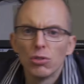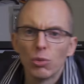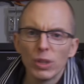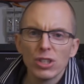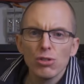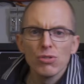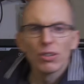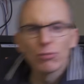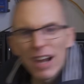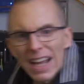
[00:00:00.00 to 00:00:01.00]
When
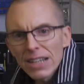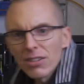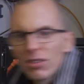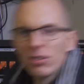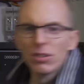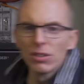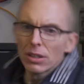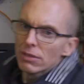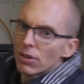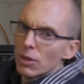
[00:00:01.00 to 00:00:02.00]
choosing racks
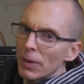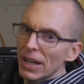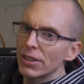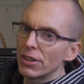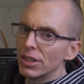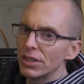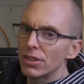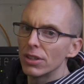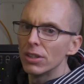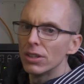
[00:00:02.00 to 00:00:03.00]
for the
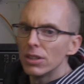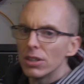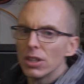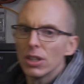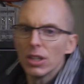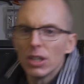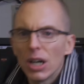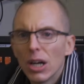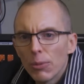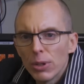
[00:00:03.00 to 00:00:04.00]
batteries,
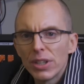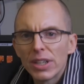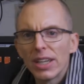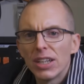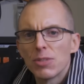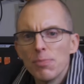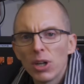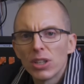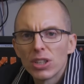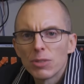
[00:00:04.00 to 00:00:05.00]
I wanted to get as
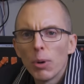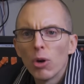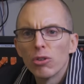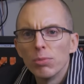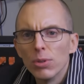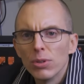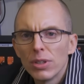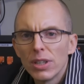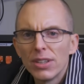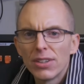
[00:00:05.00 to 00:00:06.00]
much as possible
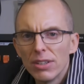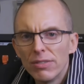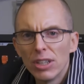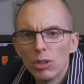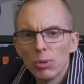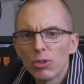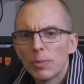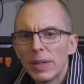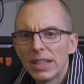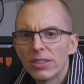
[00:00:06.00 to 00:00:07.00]
into the available
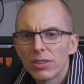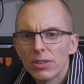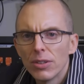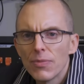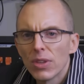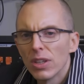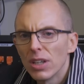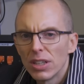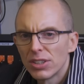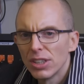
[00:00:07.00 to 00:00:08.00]
space.
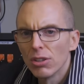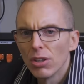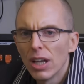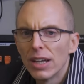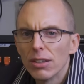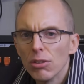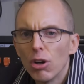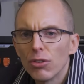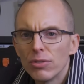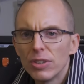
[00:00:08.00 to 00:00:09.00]
I'd seen online
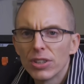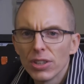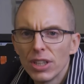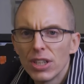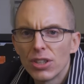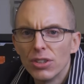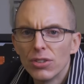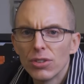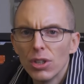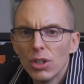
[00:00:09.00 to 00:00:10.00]
lots of
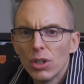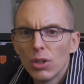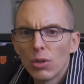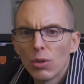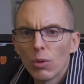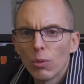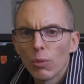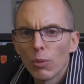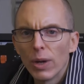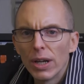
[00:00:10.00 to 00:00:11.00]
installations
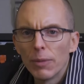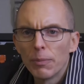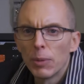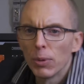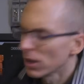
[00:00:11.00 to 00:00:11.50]
where people